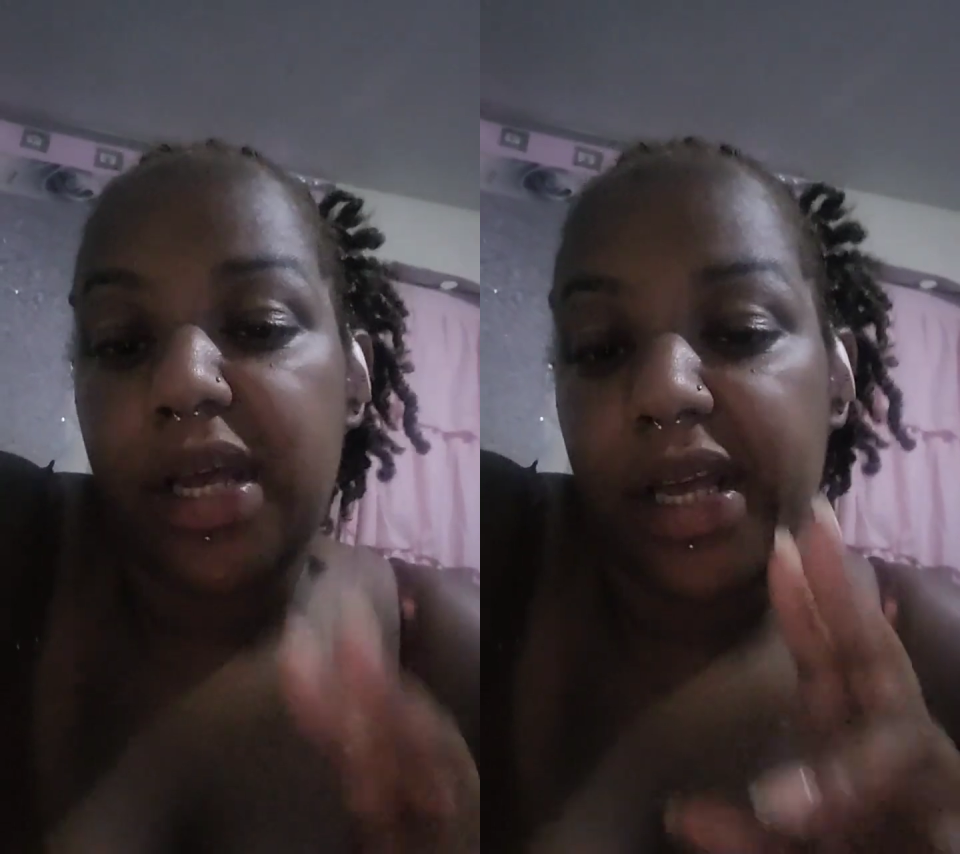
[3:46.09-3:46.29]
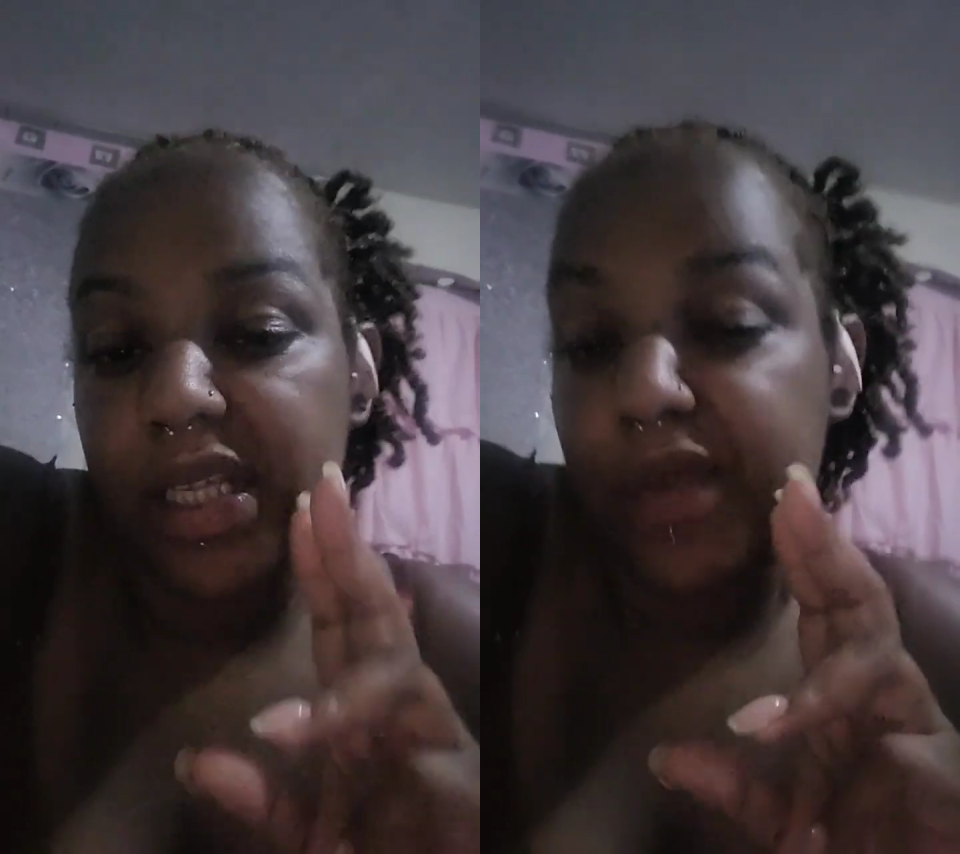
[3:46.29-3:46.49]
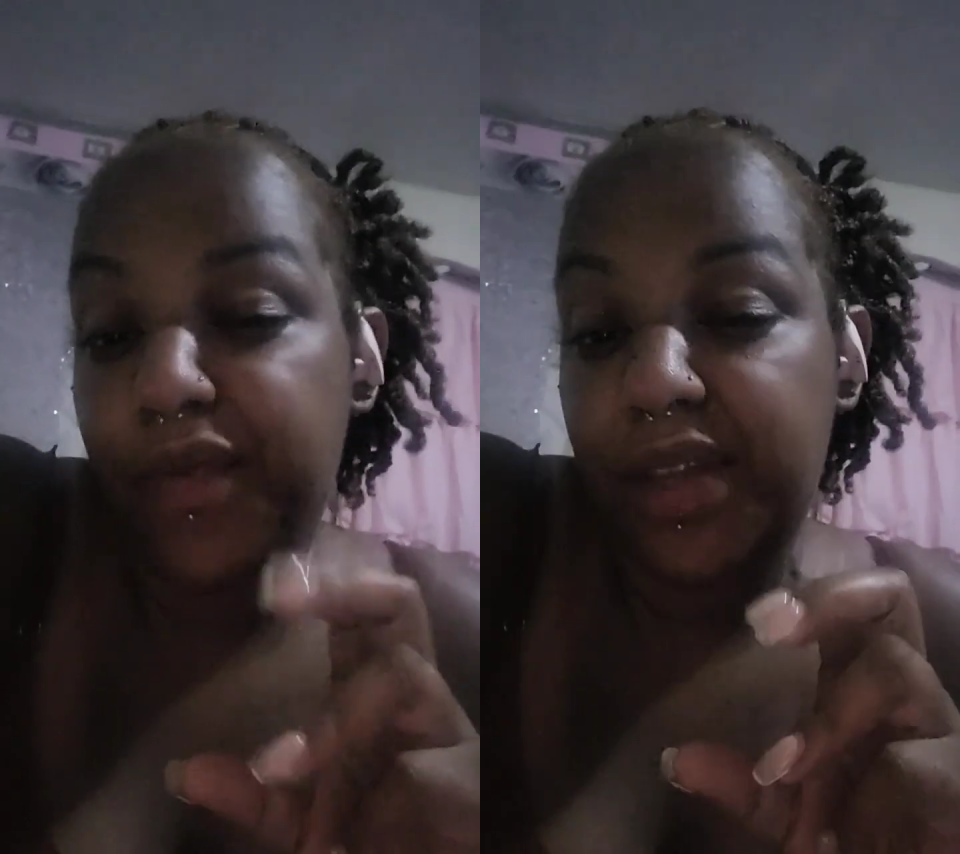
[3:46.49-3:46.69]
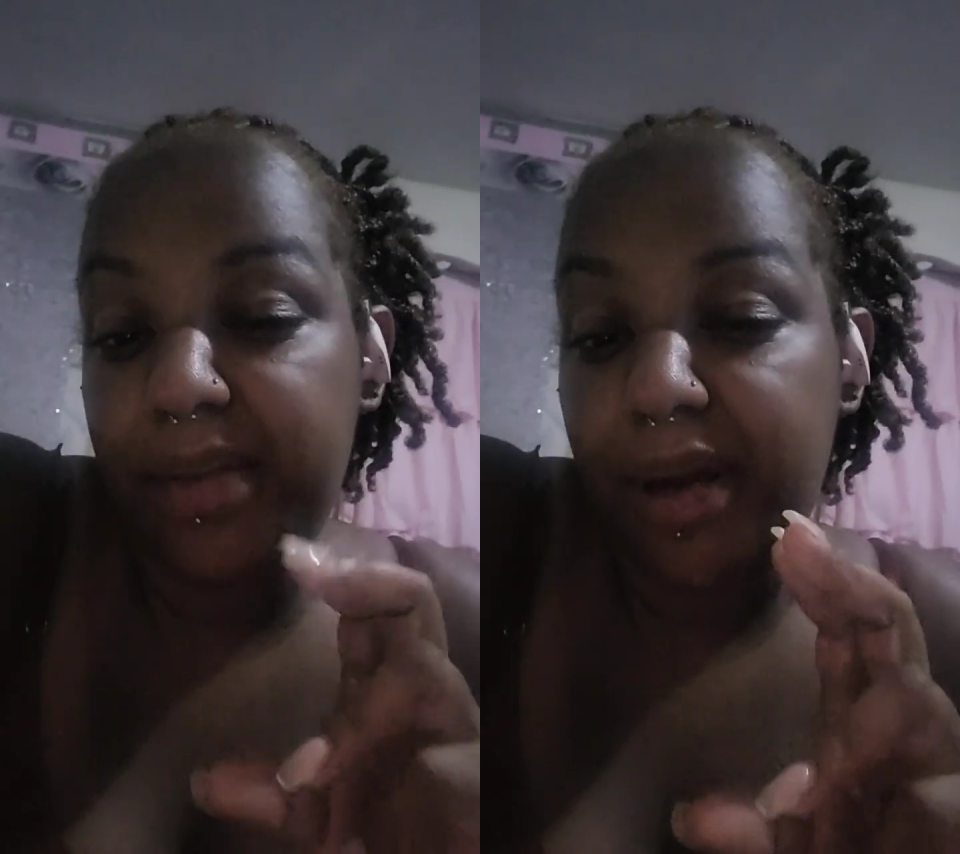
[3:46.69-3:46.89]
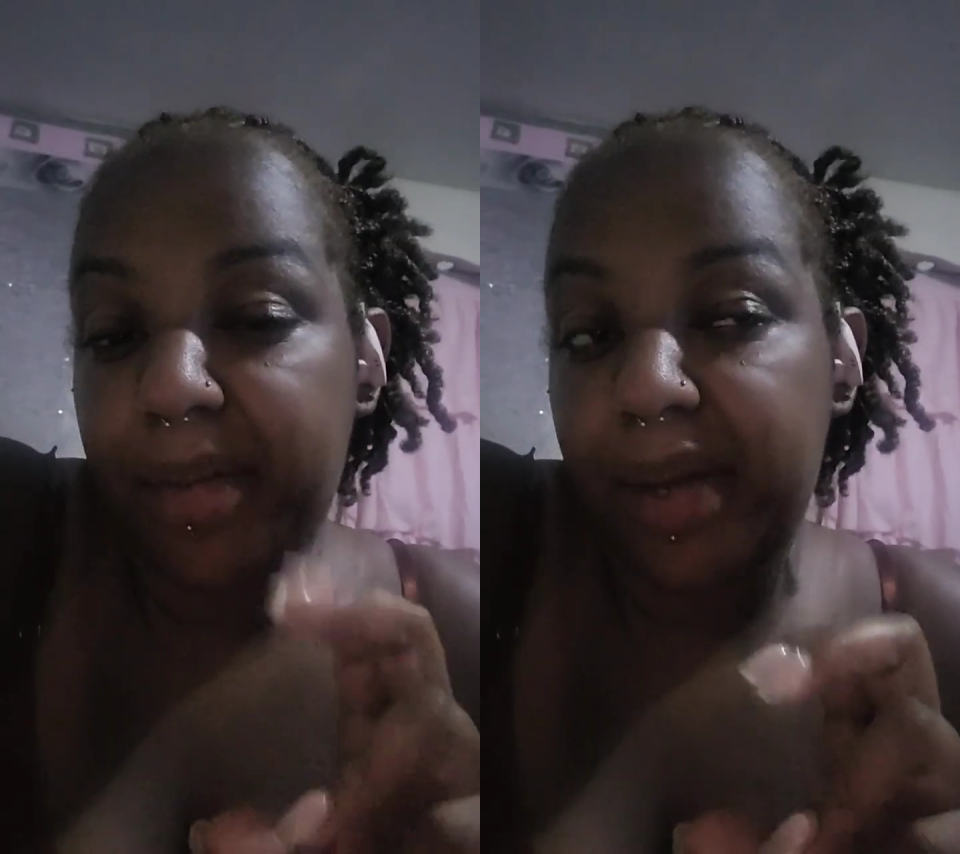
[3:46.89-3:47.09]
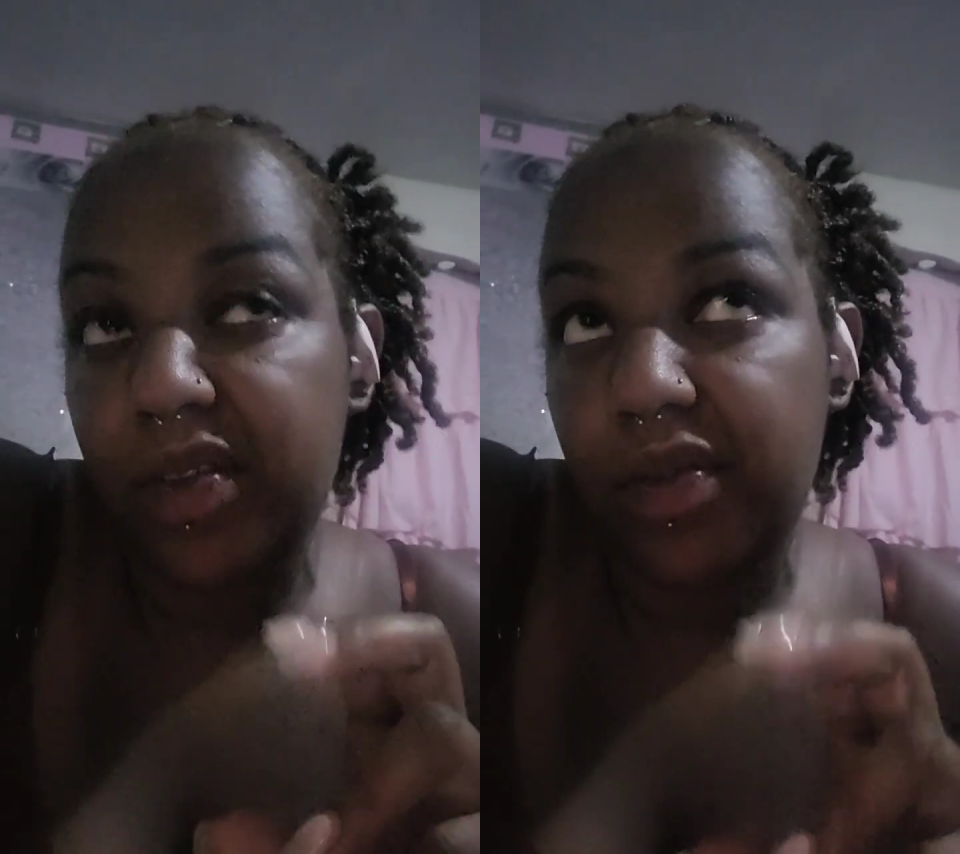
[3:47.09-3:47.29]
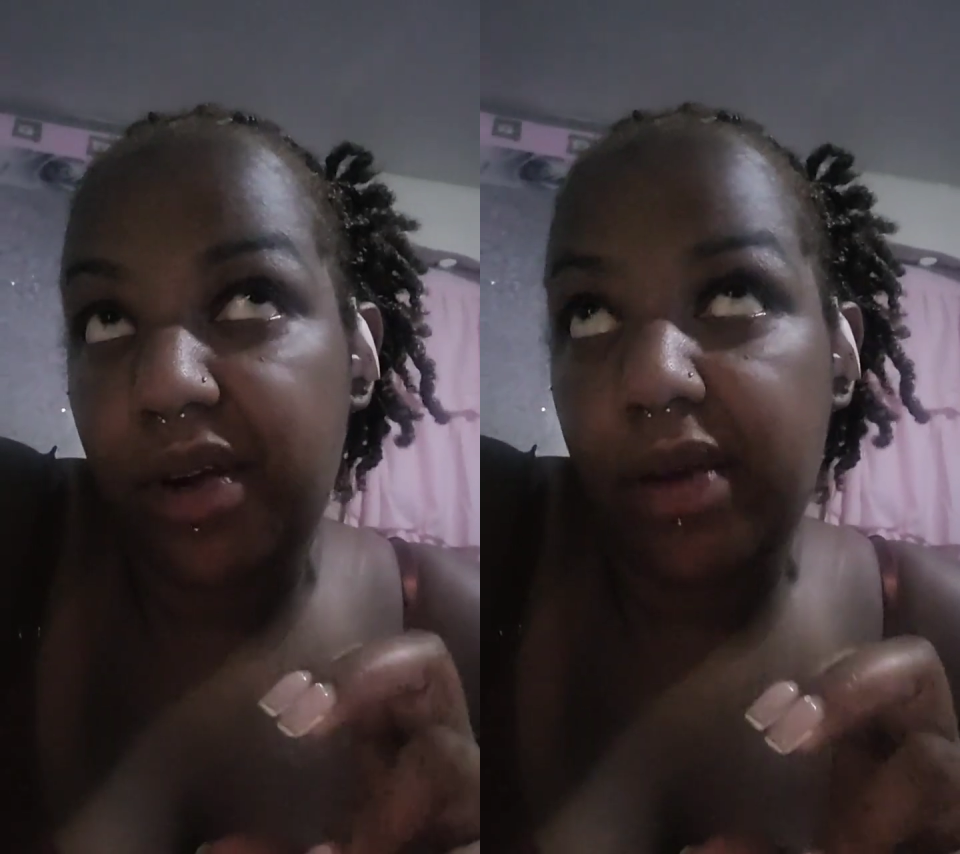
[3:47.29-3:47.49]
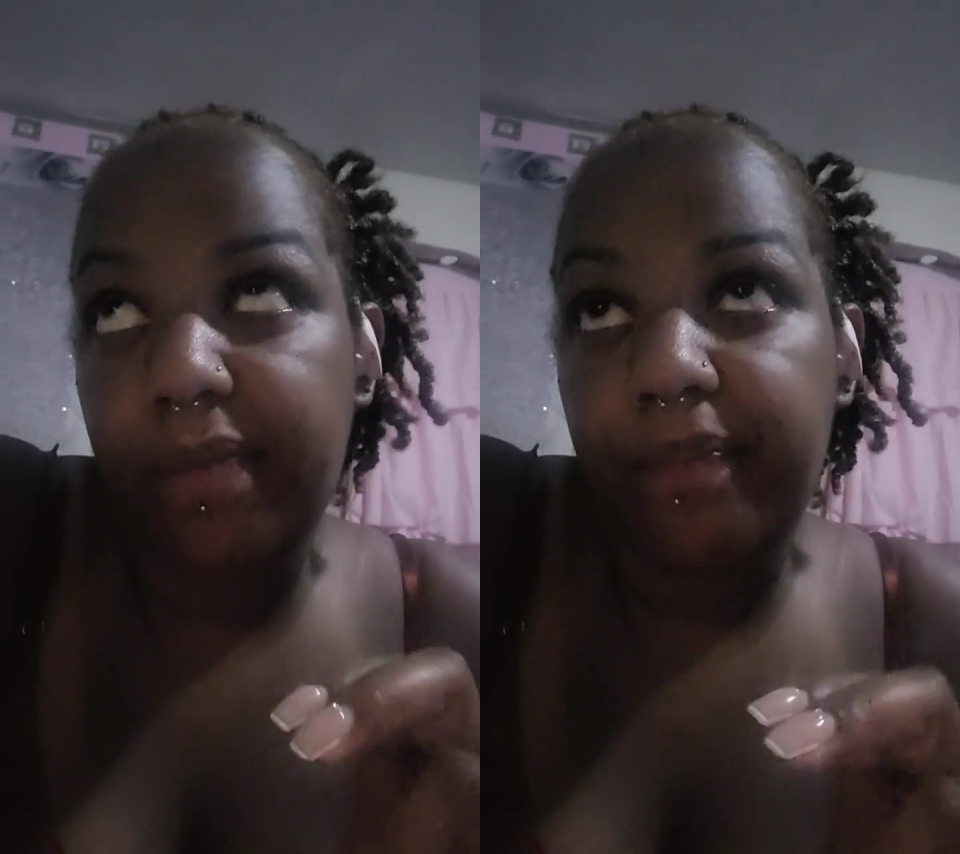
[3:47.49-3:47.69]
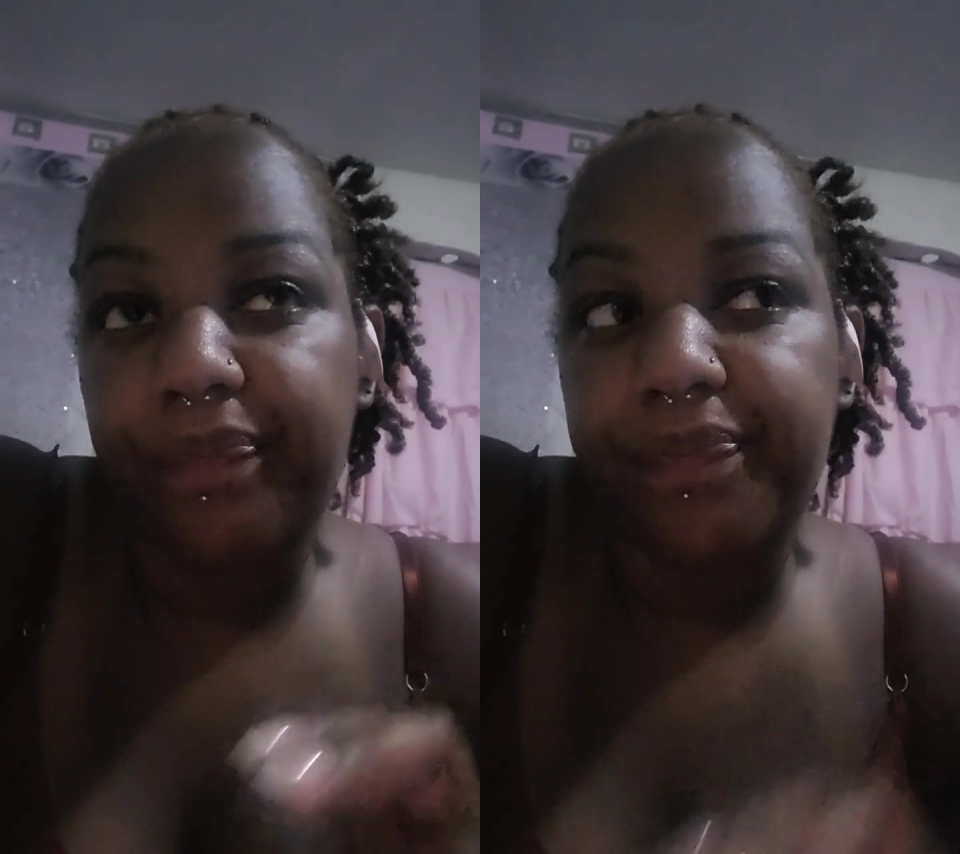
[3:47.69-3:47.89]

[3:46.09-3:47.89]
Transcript: His female best friend.